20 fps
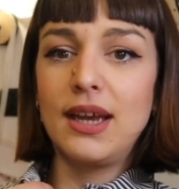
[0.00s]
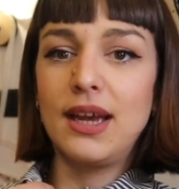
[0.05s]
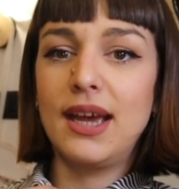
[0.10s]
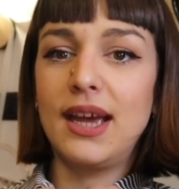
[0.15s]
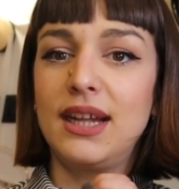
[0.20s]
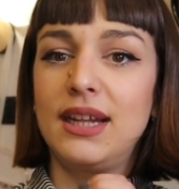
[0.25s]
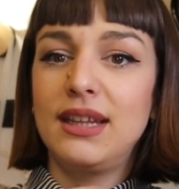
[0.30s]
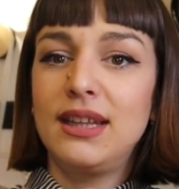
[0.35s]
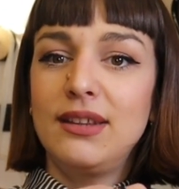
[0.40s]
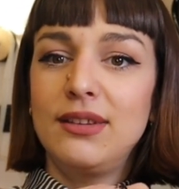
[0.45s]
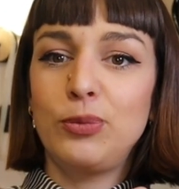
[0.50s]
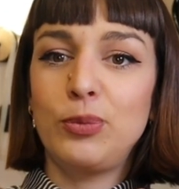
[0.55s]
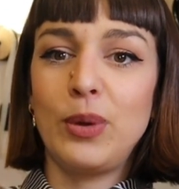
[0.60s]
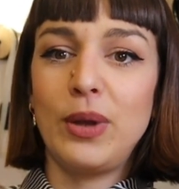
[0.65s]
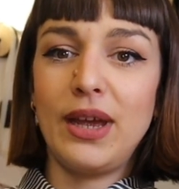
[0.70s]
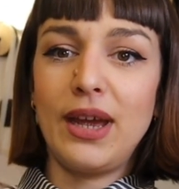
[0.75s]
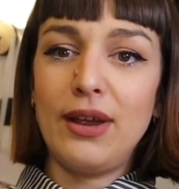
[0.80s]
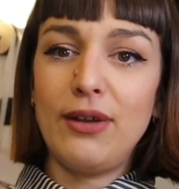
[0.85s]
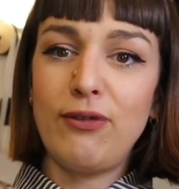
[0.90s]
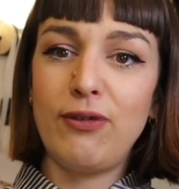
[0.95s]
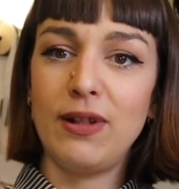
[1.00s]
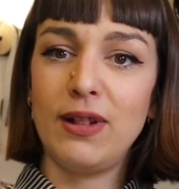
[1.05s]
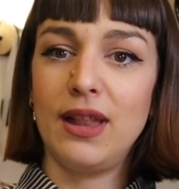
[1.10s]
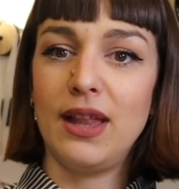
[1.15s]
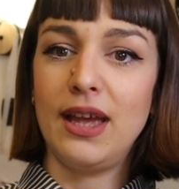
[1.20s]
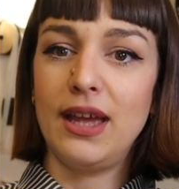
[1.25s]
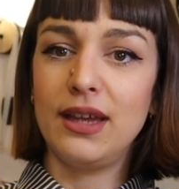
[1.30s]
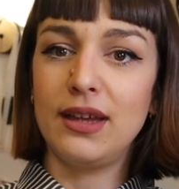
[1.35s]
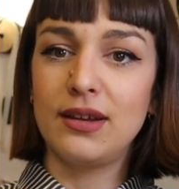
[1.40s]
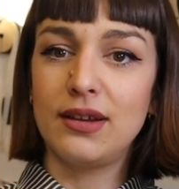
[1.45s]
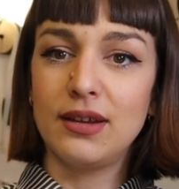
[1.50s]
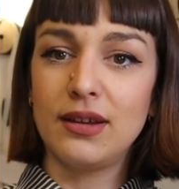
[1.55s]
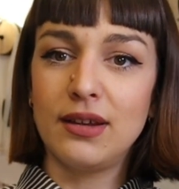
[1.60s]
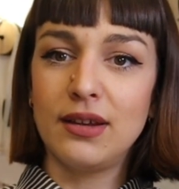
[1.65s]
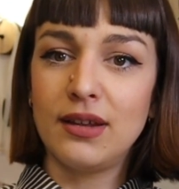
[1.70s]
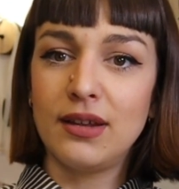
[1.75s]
and this way I feel like